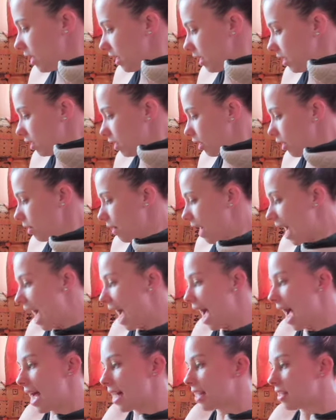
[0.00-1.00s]
days ago
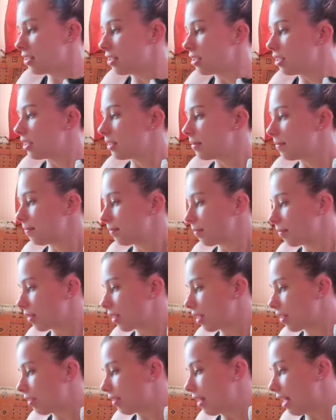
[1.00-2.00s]
and
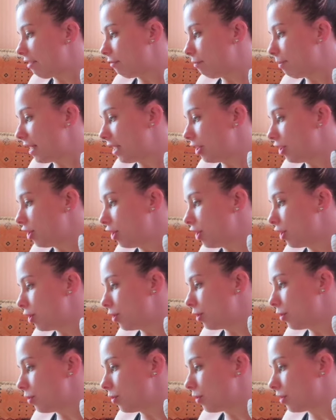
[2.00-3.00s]
they've been
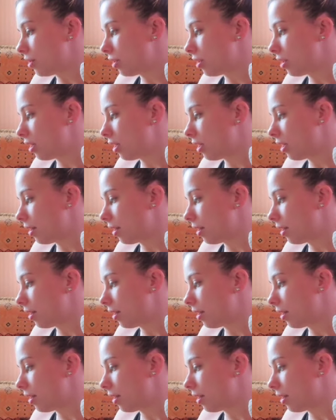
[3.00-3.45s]
used